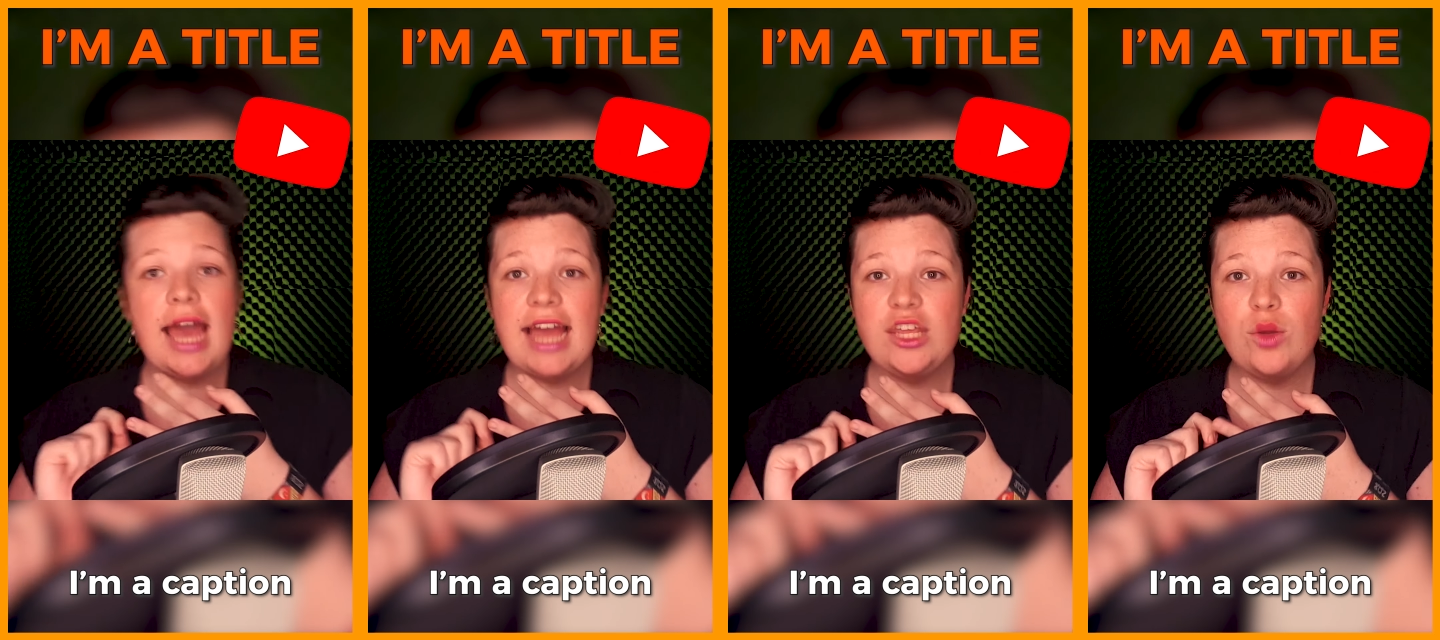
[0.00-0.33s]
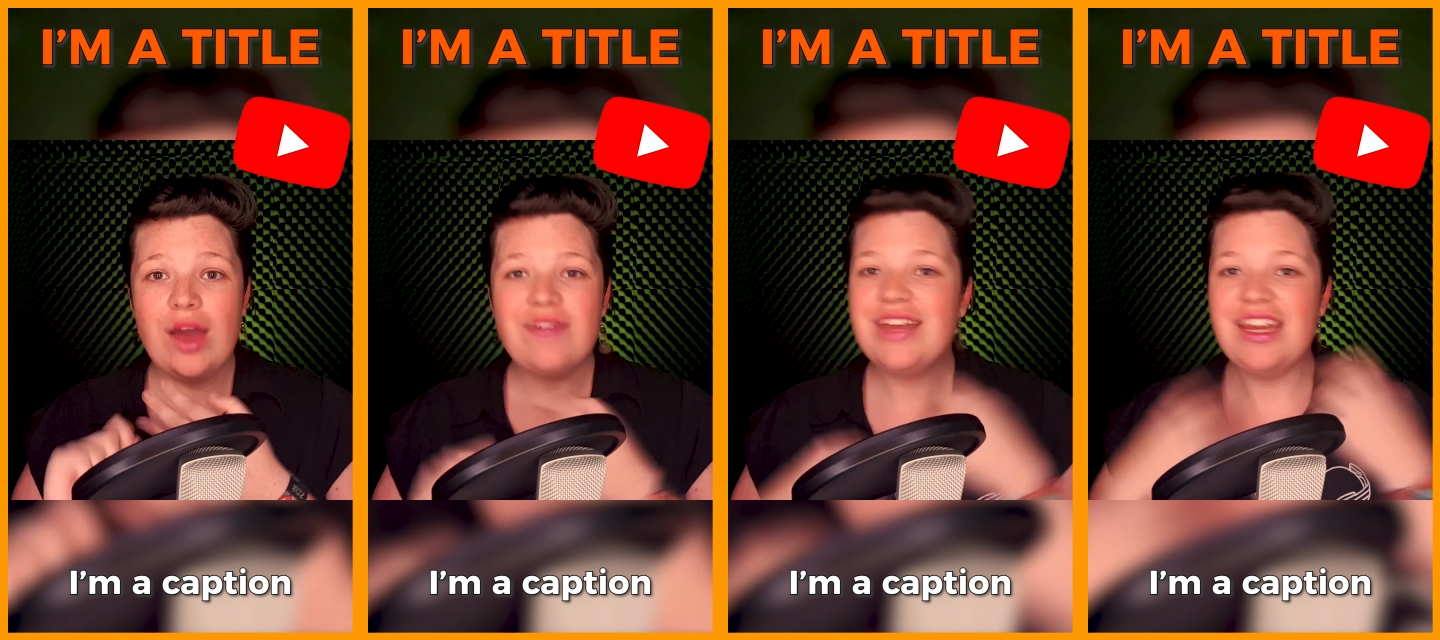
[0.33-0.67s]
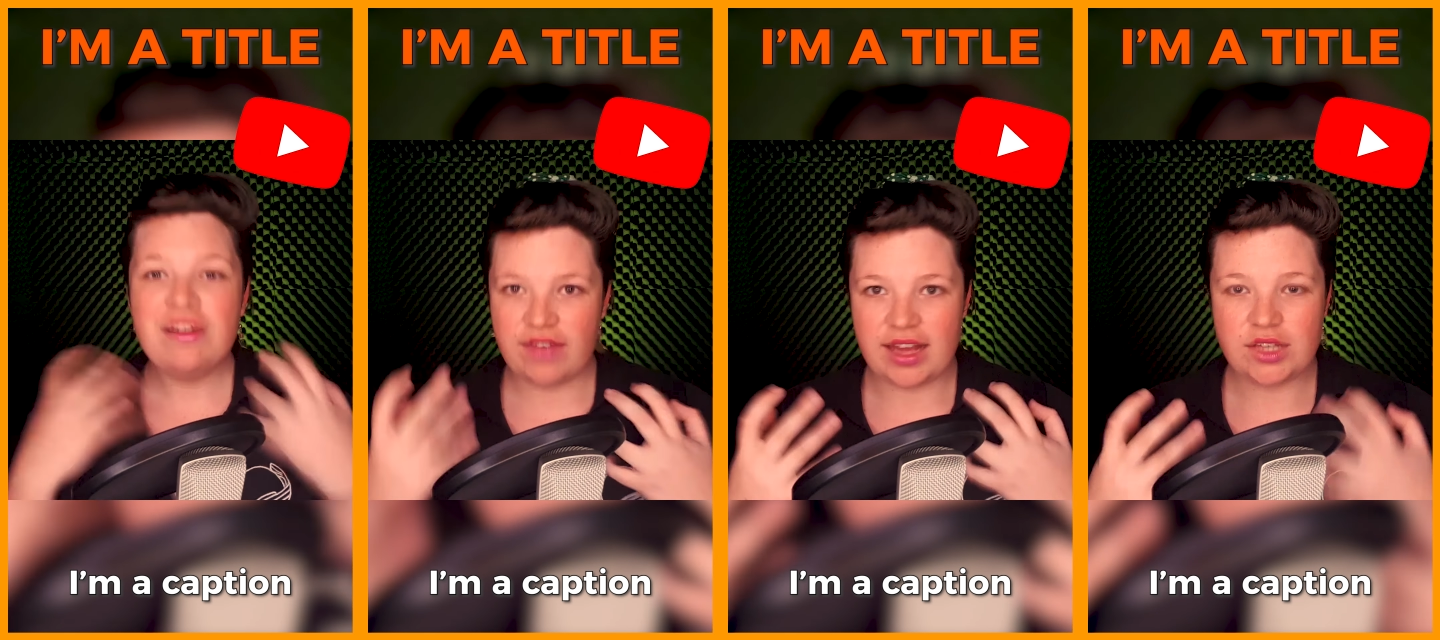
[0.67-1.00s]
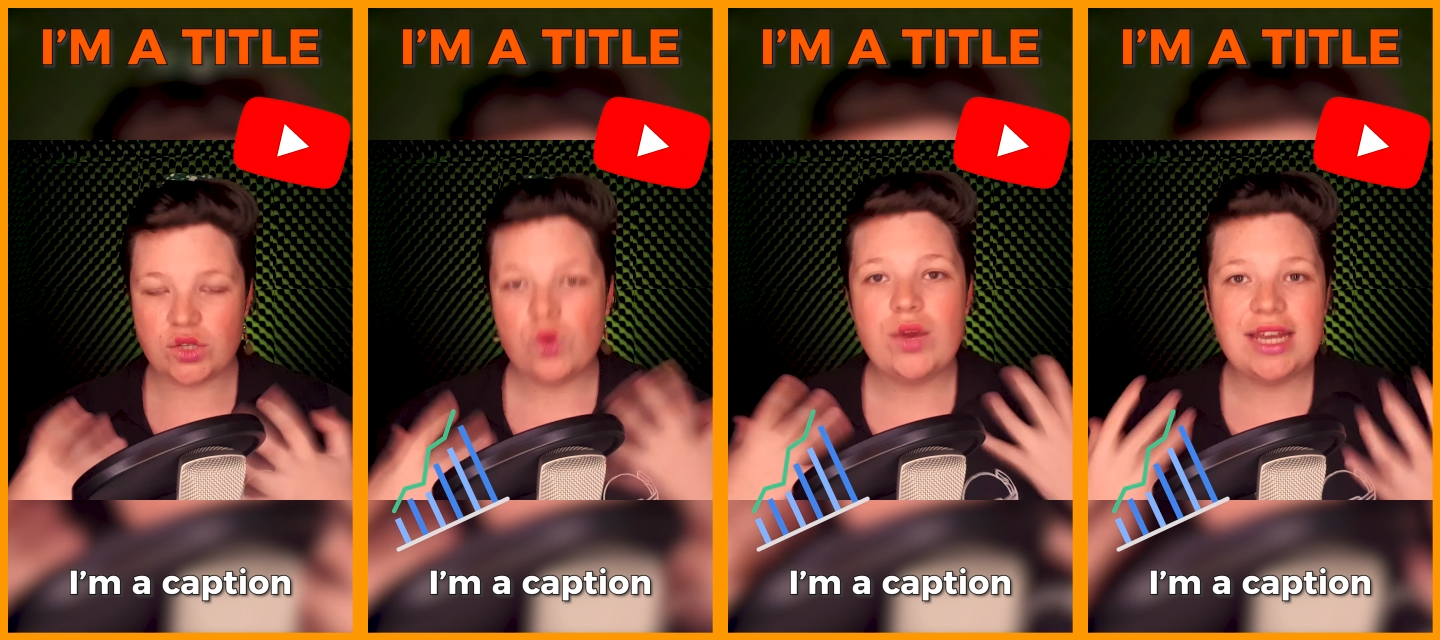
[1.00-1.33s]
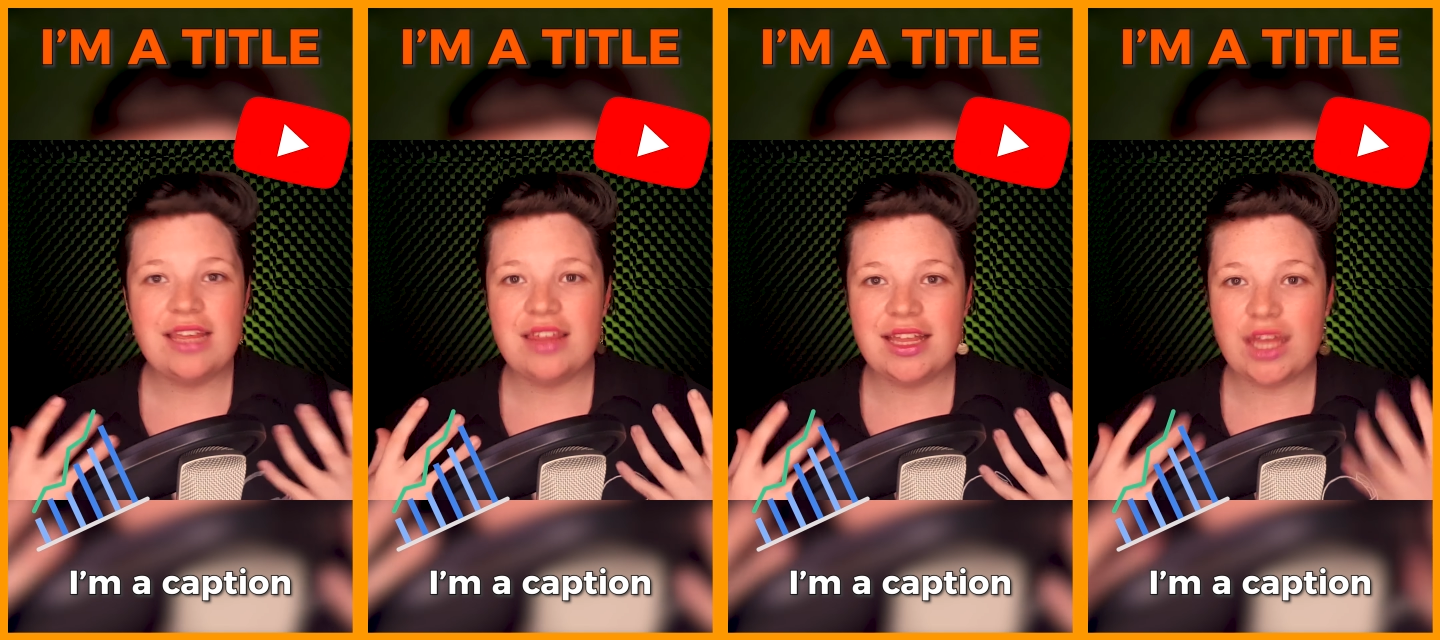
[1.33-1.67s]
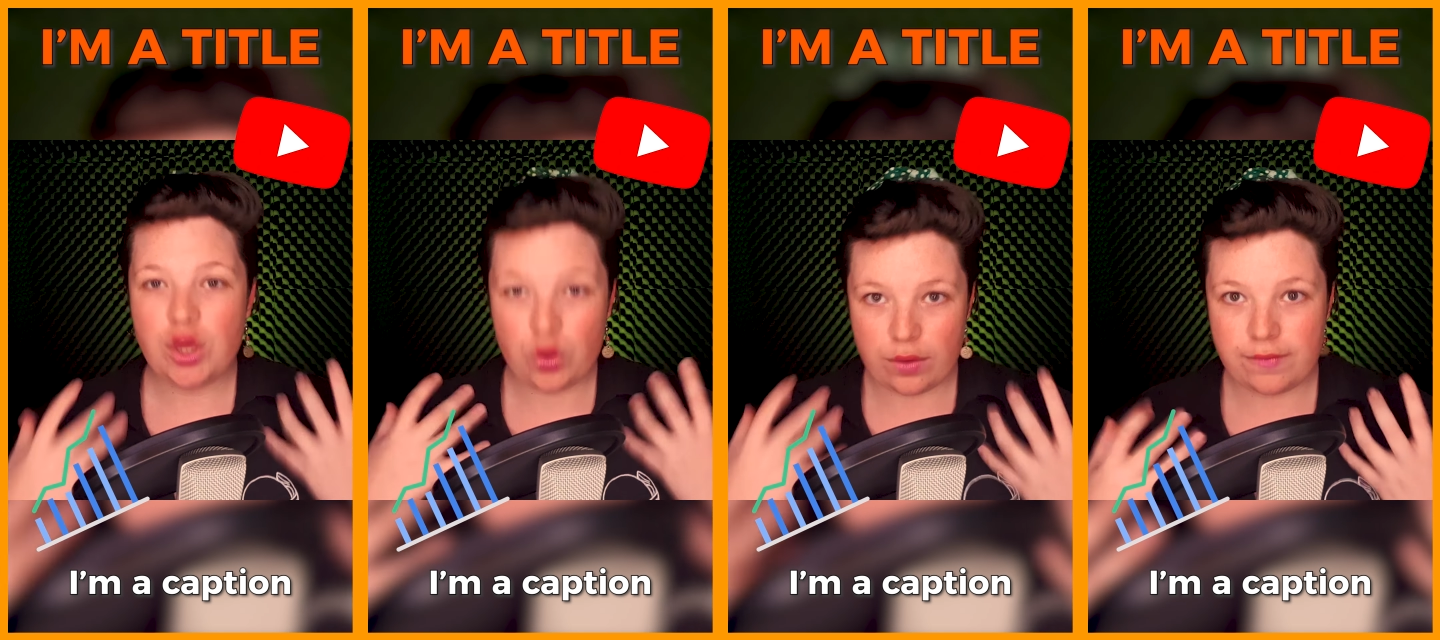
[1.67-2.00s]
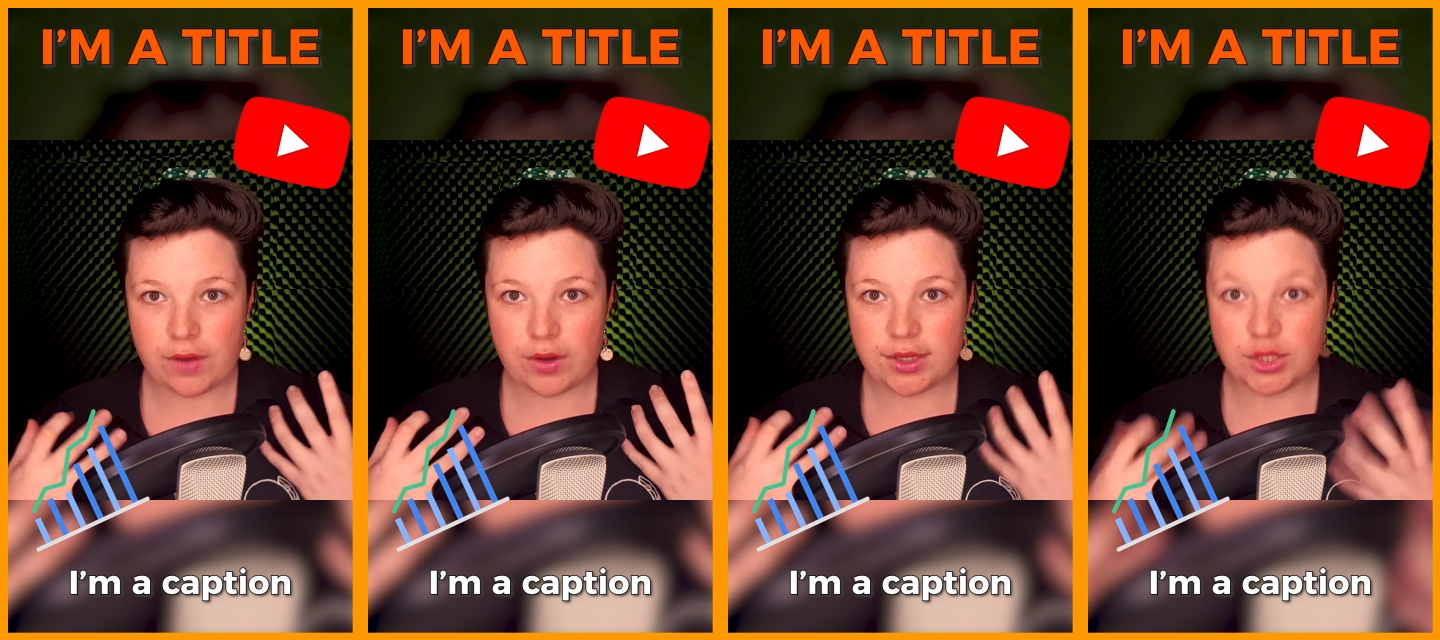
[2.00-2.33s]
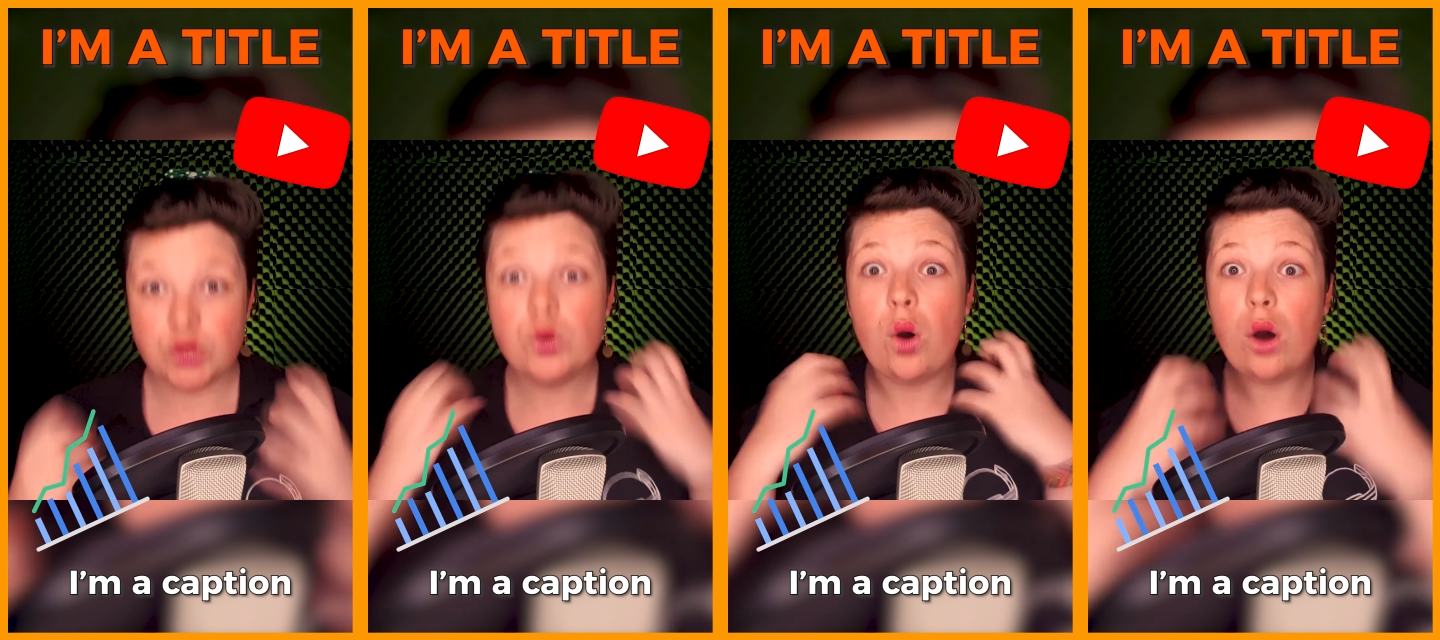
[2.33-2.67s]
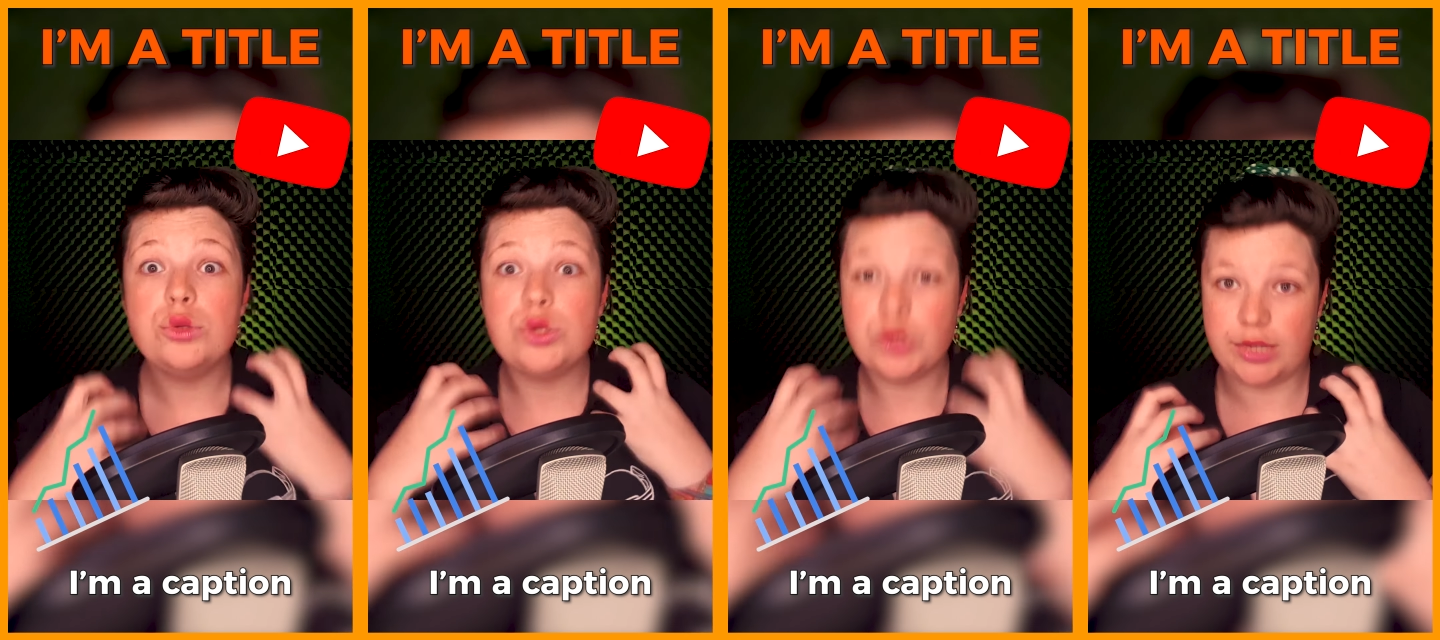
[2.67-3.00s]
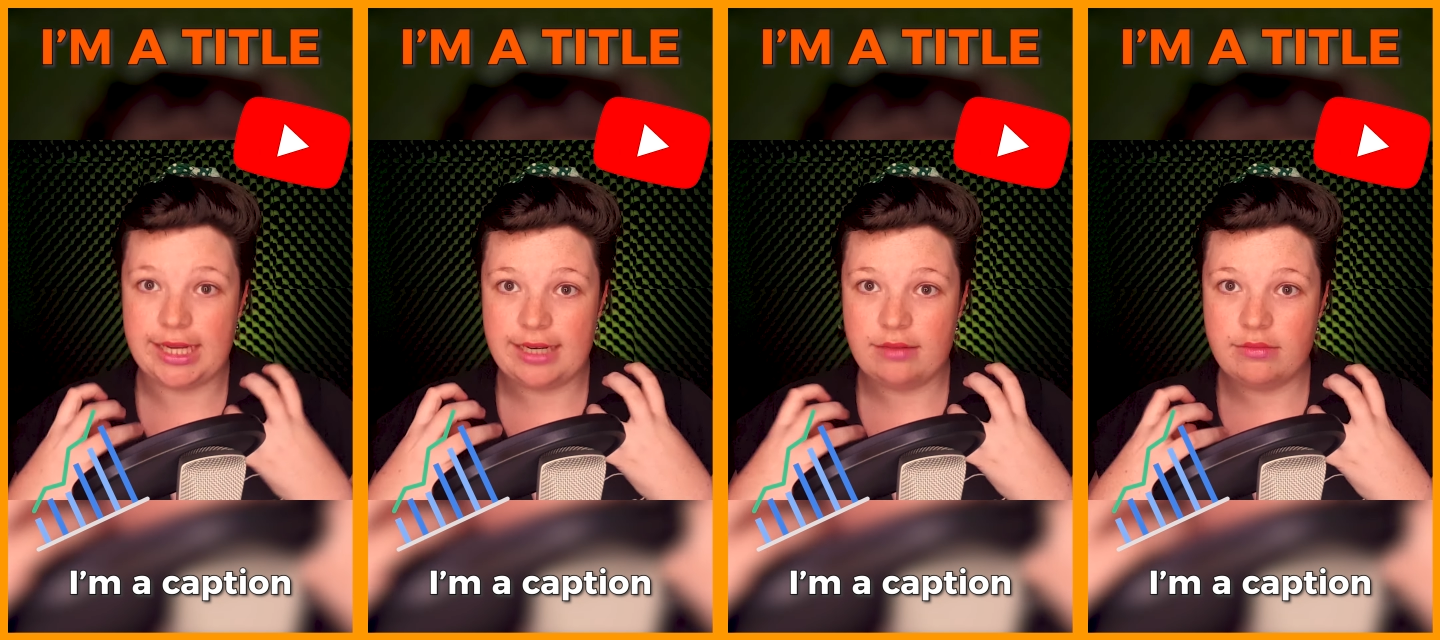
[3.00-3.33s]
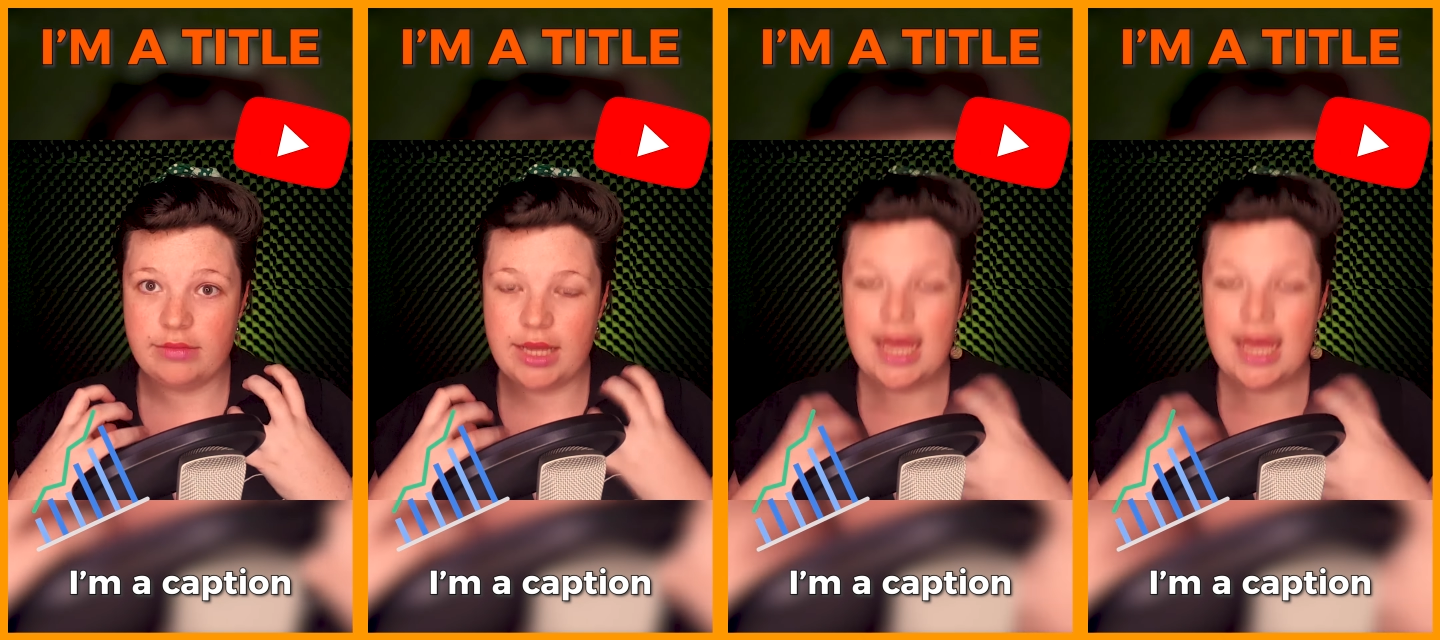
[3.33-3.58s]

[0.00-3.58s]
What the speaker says: and you have any effects or anything that you're referring to on screen.